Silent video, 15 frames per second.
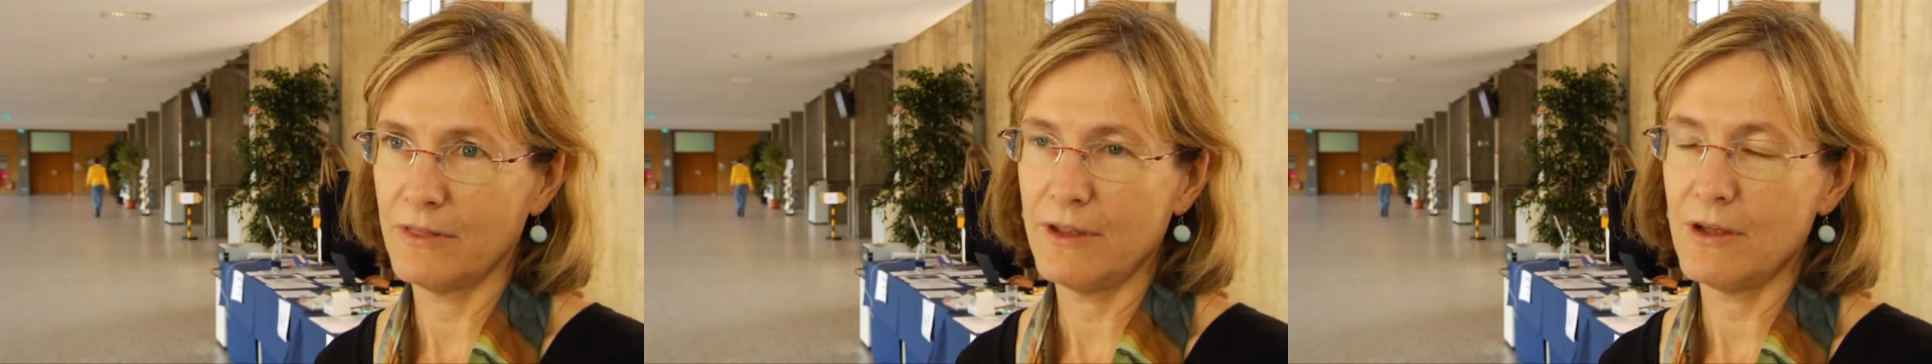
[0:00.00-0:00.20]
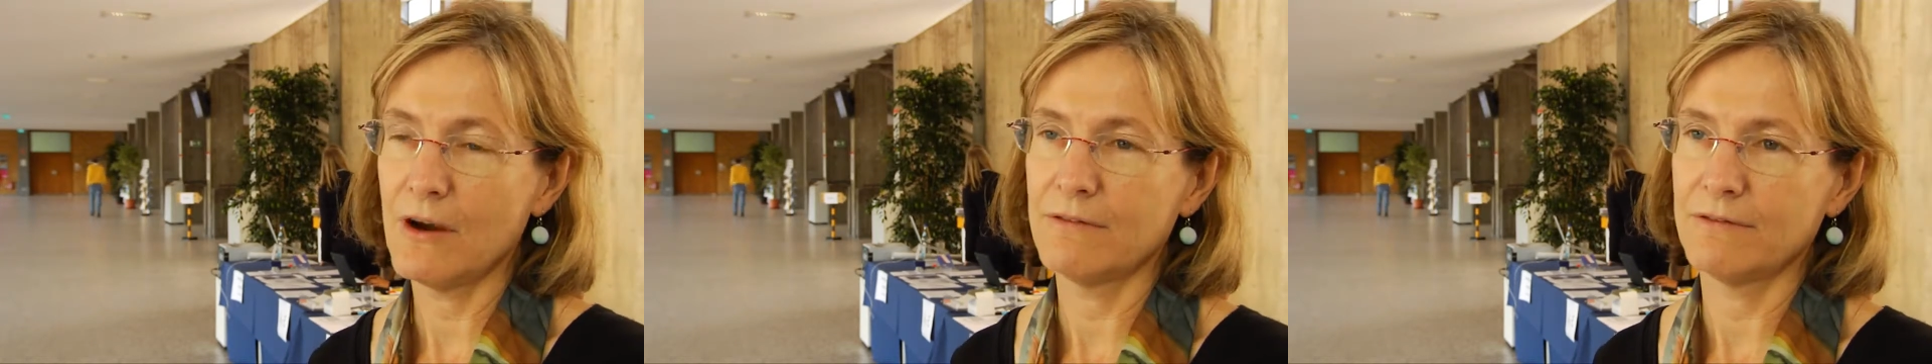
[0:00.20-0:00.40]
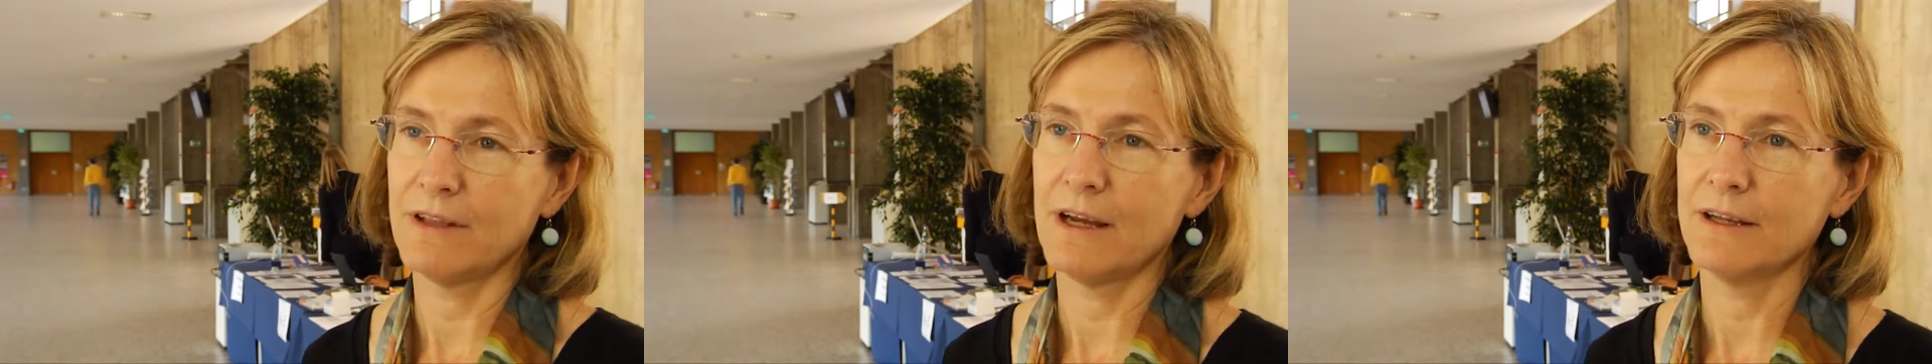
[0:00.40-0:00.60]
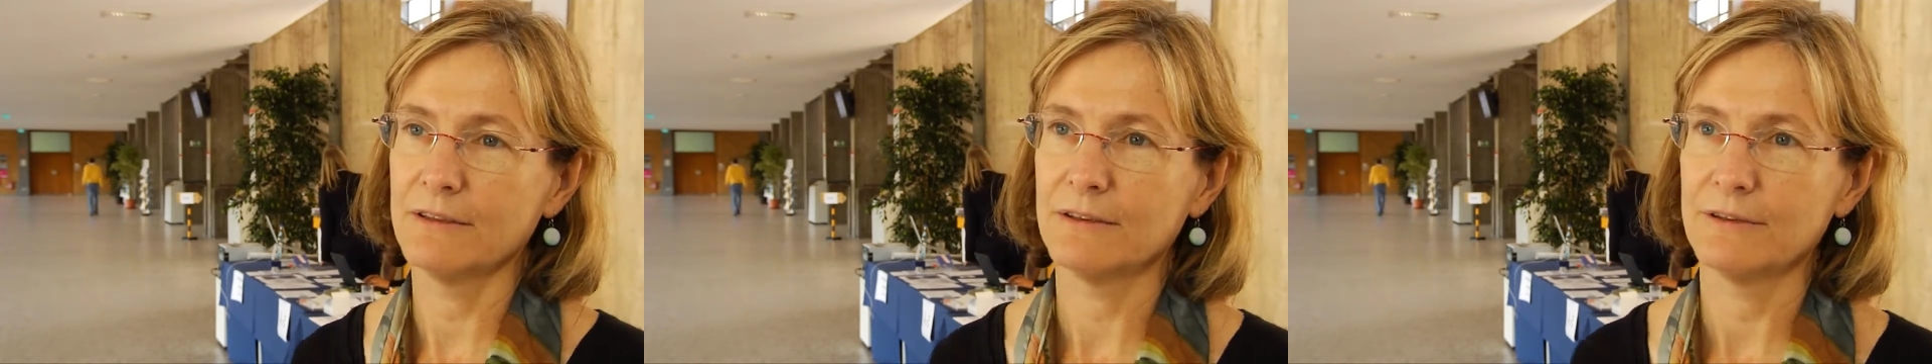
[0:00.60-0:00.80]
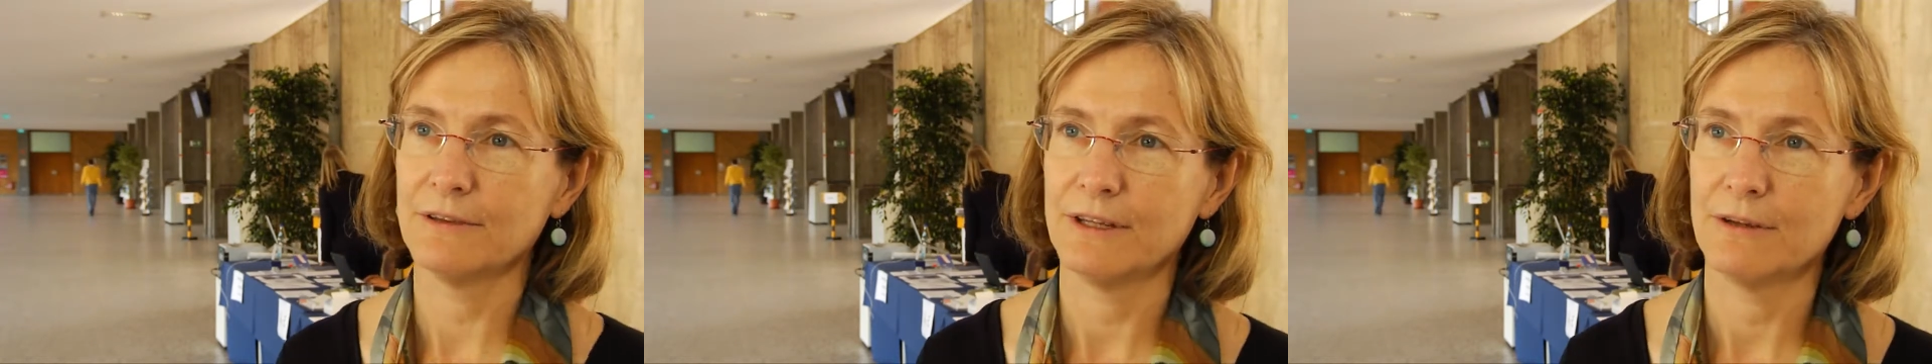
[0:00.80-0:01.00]
the
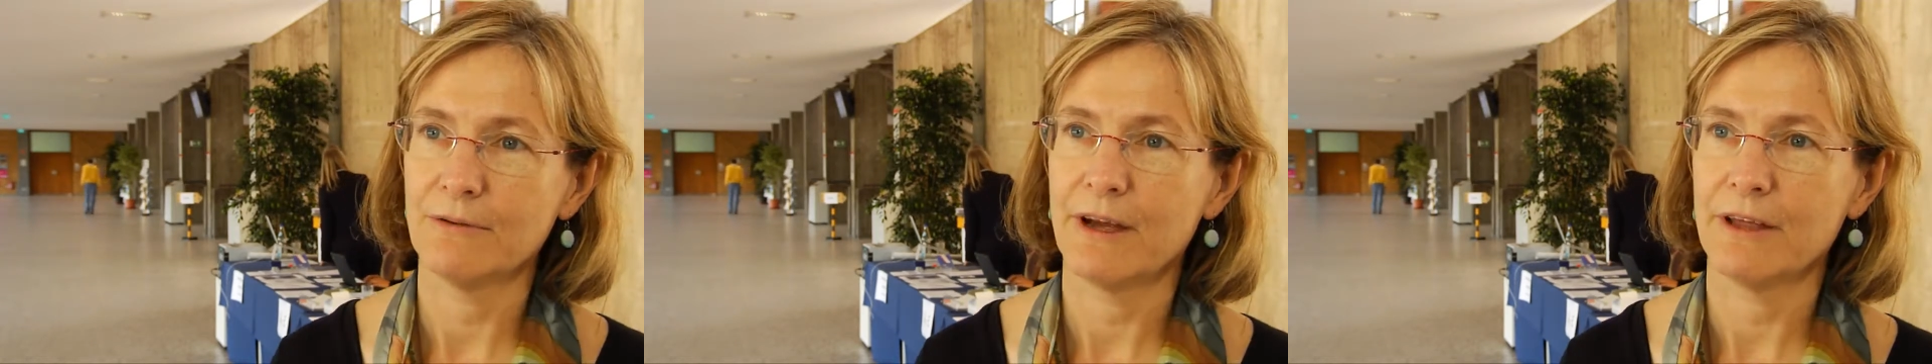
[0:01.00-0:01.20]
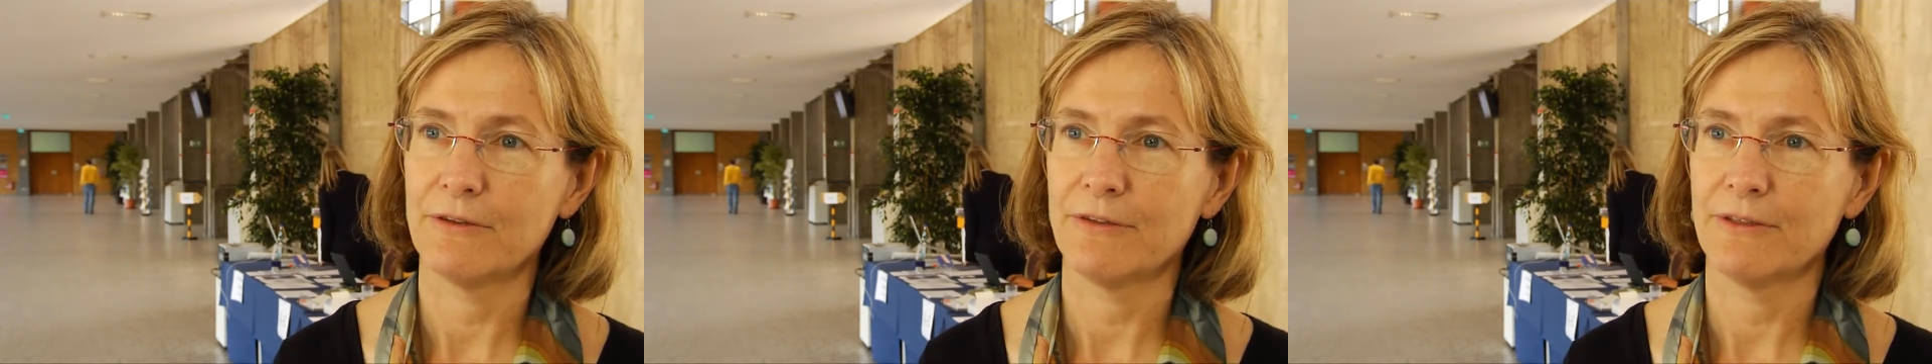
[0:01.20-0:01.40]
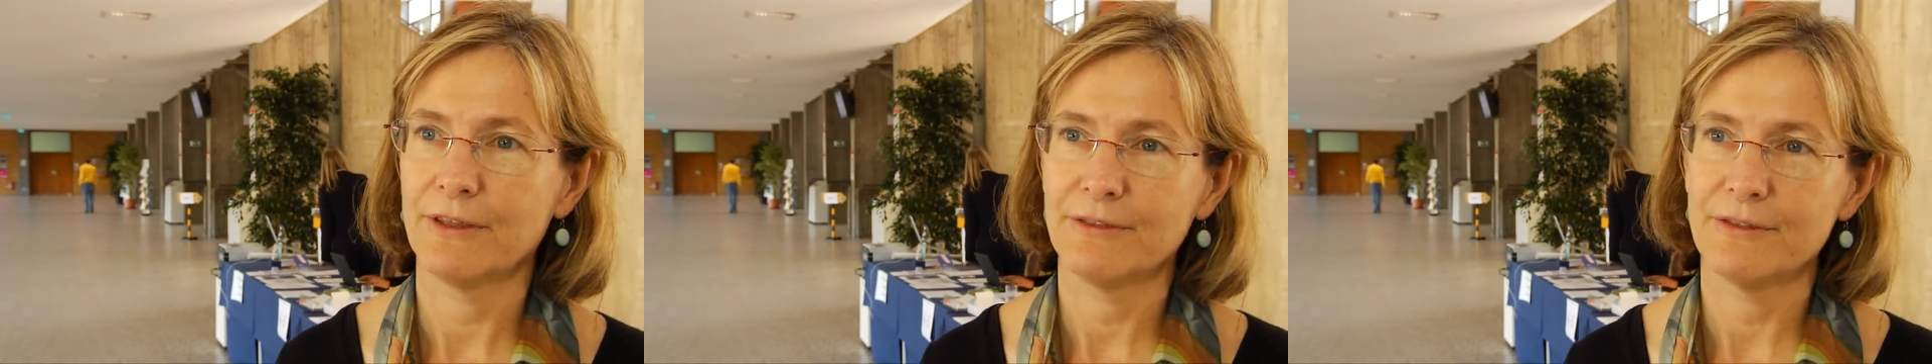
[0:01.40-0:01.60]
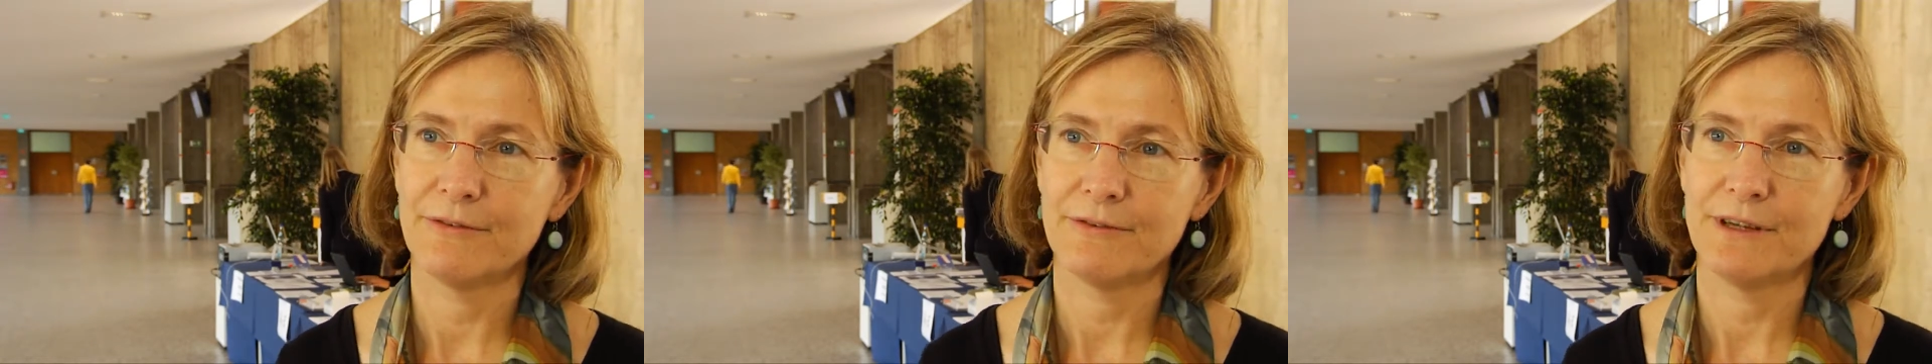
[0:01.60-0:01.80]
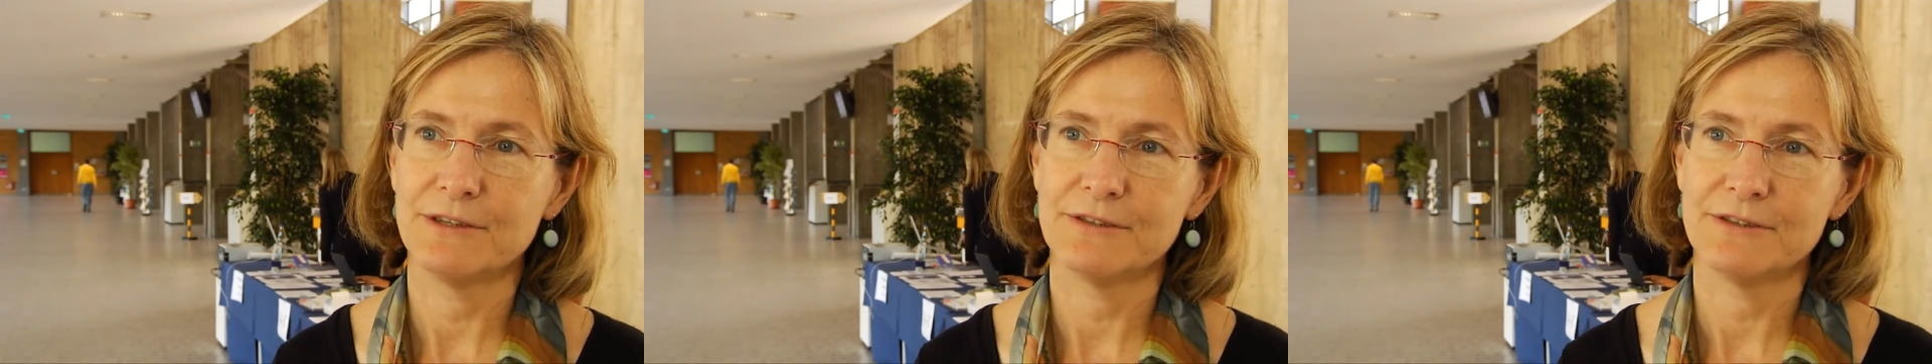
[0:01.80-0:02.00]
offline learning rather than the
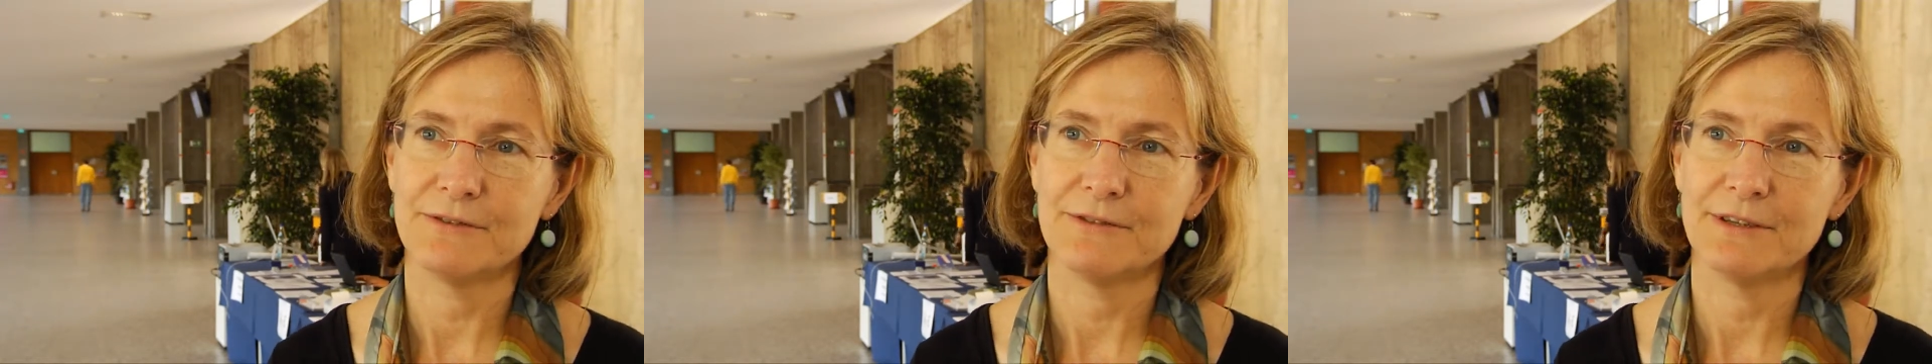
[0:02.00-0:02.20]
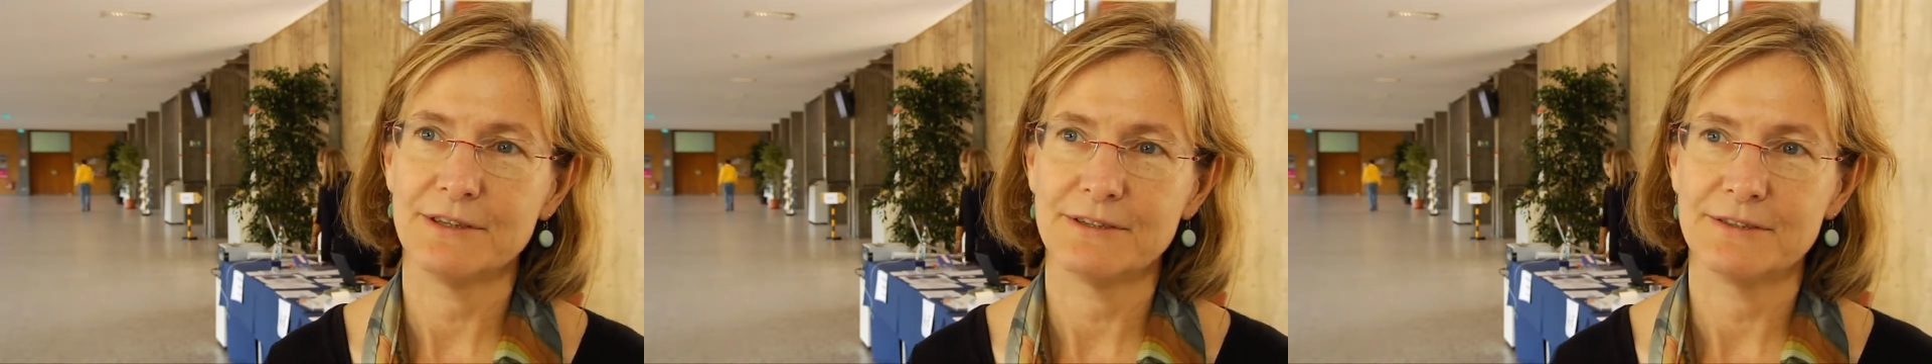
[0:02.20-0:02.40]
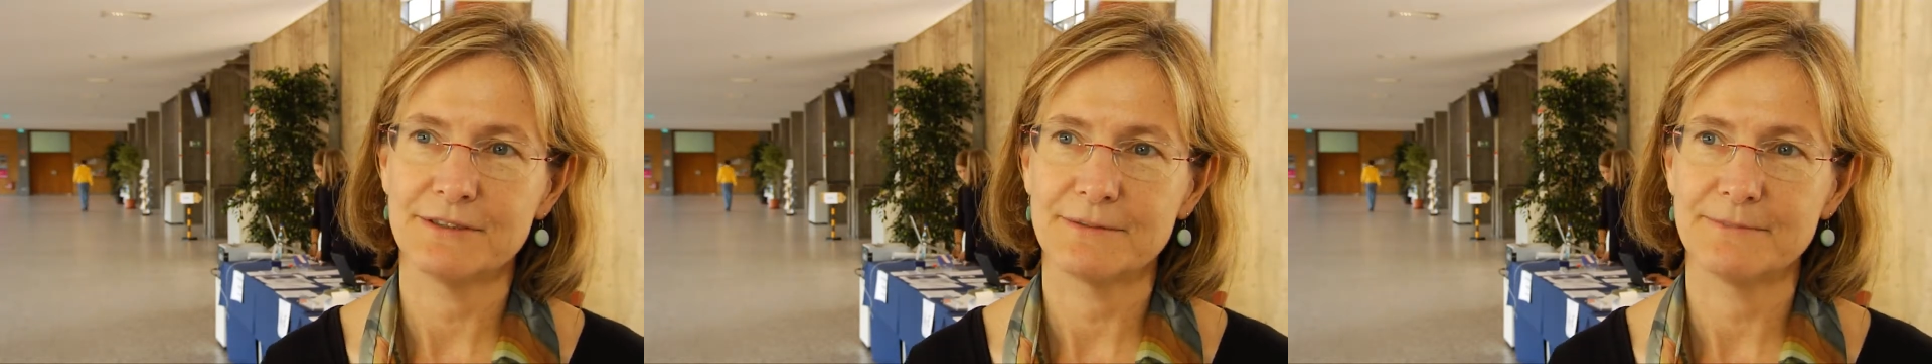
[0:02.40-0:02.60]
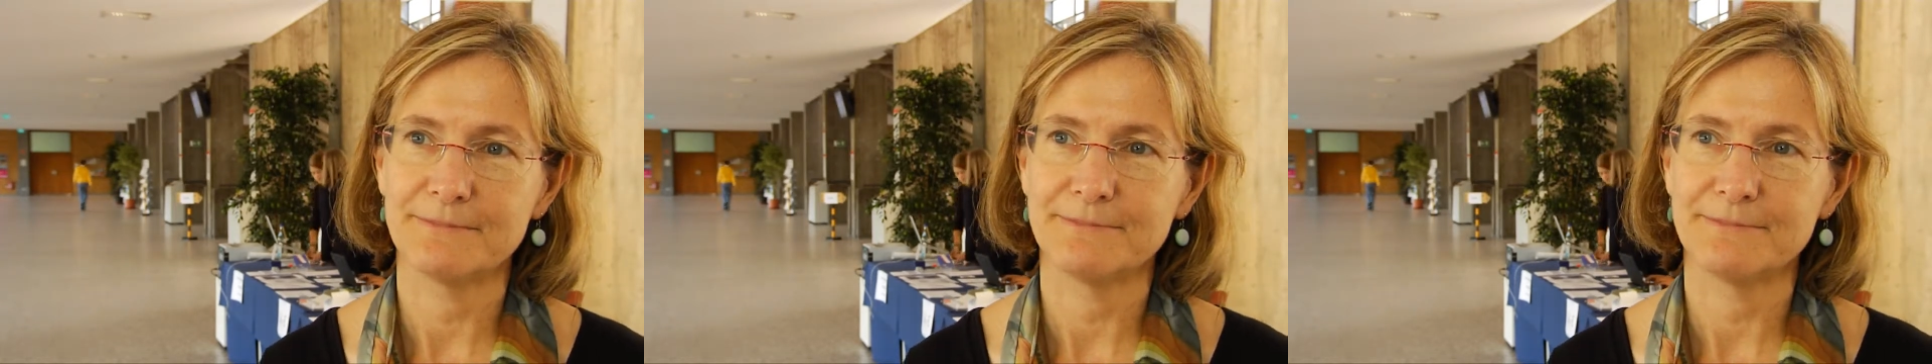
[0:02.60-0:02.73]
face-to-face.